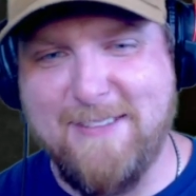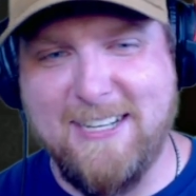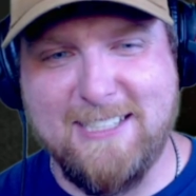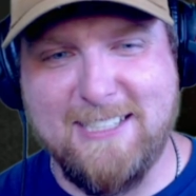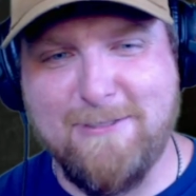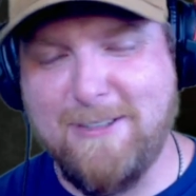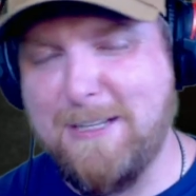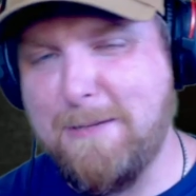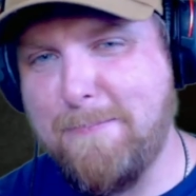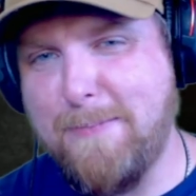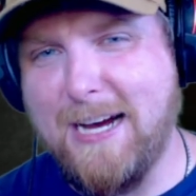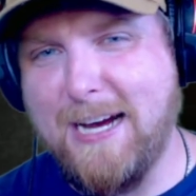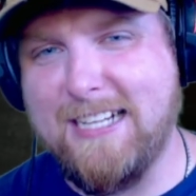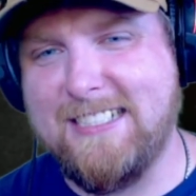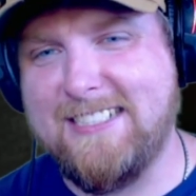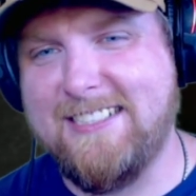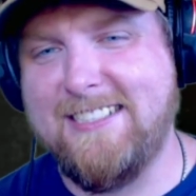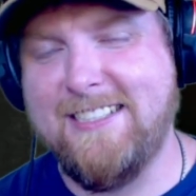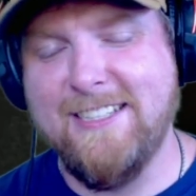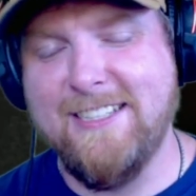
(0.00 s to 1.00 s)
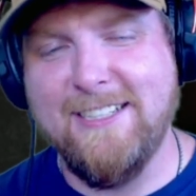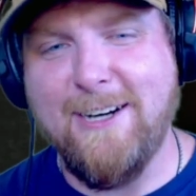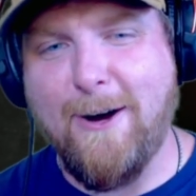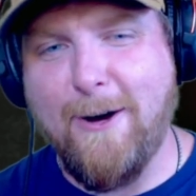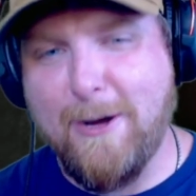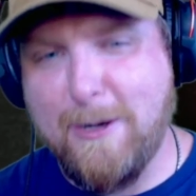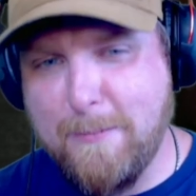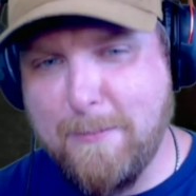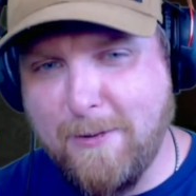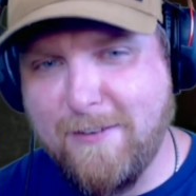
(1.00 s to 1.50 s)
That's one of the best
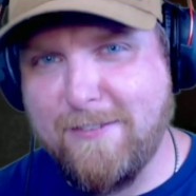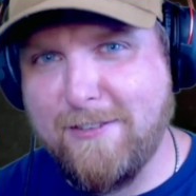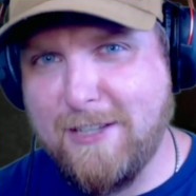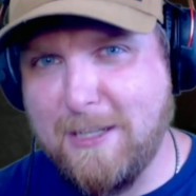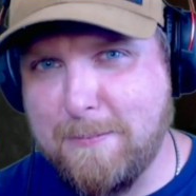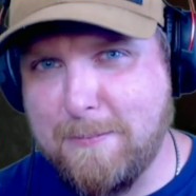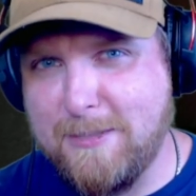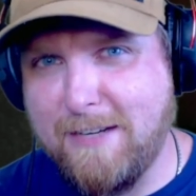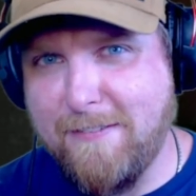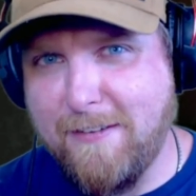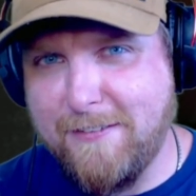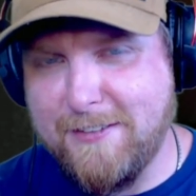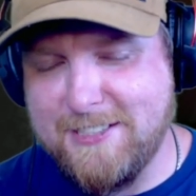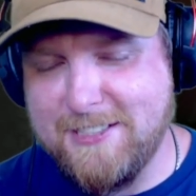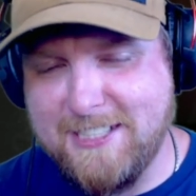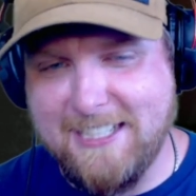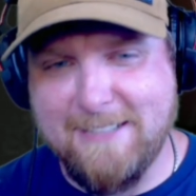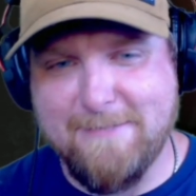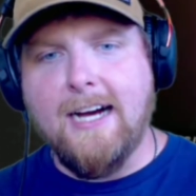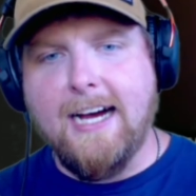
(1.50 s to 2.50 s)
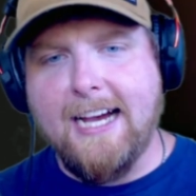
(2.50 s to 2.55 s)
automotive clips I've ever seen.